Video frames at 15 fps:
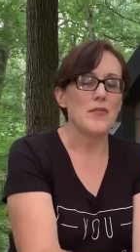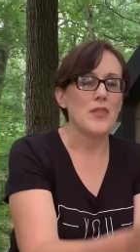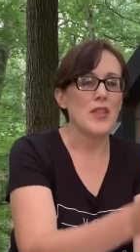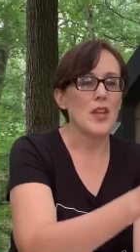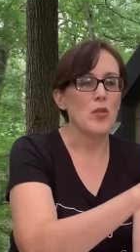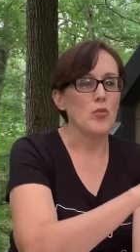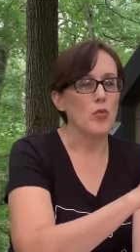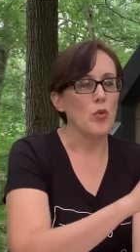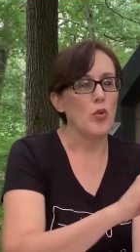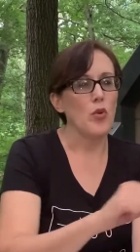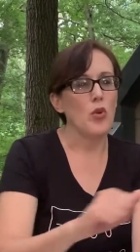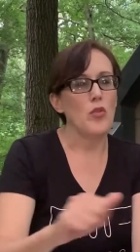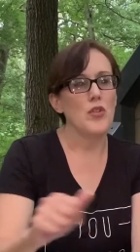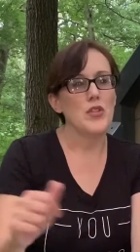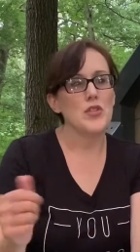They
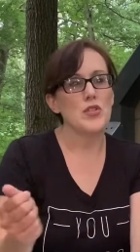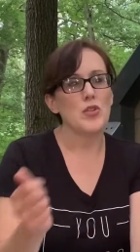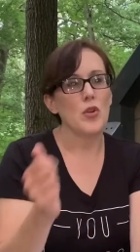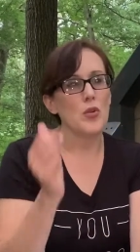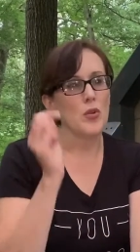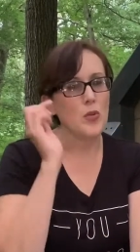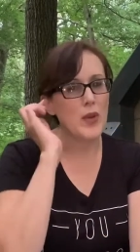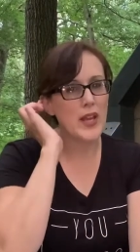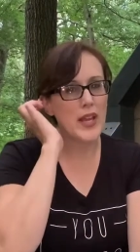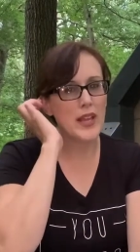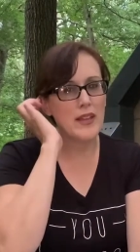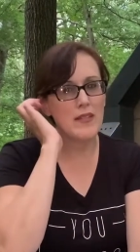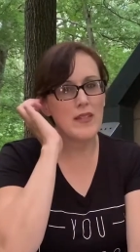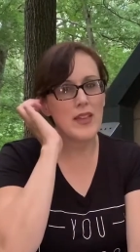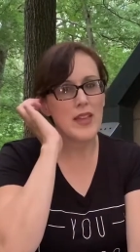rolled the stone away,
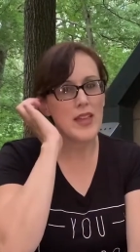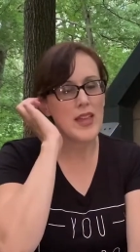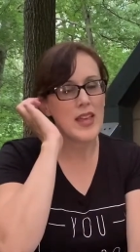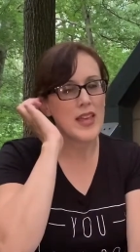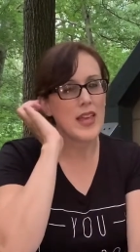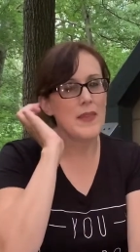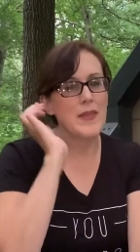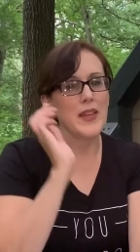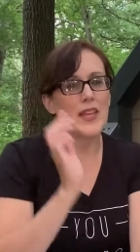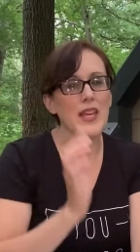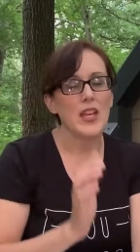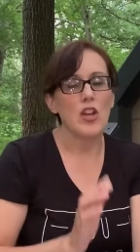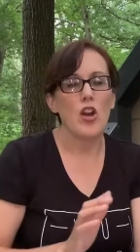and the king